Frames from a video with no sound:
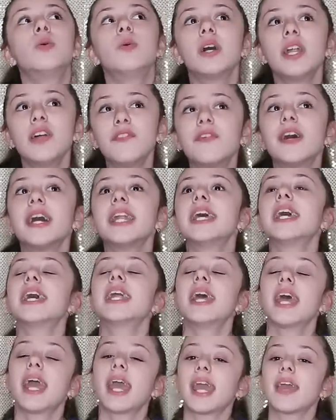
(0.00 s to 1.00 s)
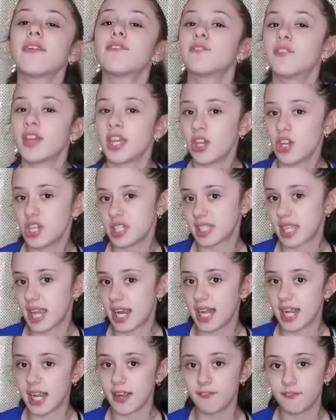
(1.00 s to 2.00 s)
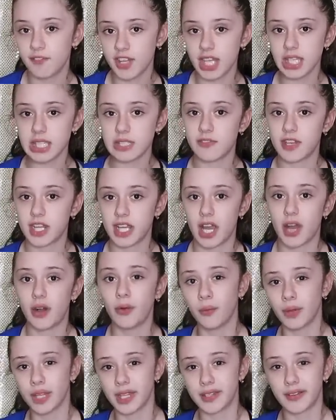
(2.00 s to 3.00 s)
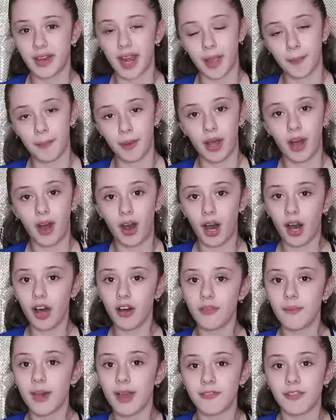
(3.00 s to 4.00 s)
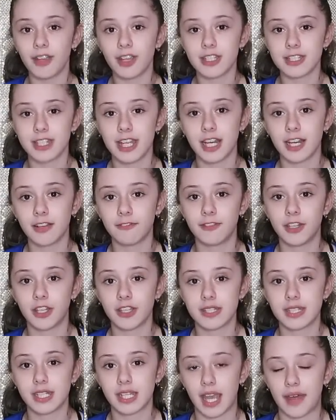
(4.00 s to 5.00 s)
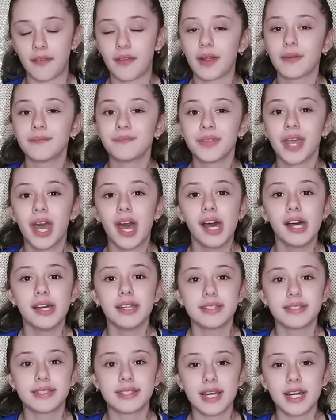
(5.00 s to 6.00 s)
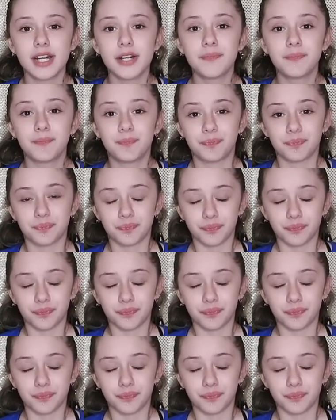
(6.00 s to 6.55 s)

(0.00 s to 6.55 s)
what if I did a figure skating fails video where I put all of my figure skating fails together. So